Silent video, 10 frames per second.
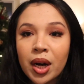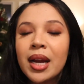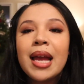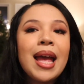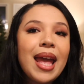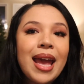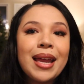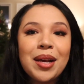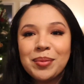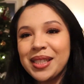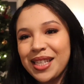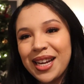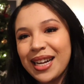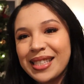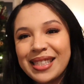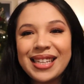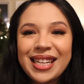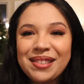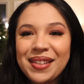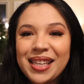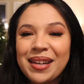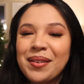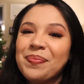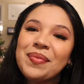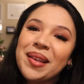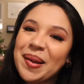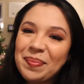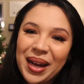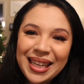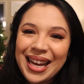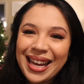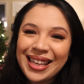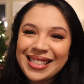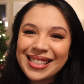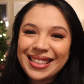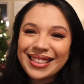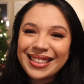And I hope to see you guys in the next video. Bye guys.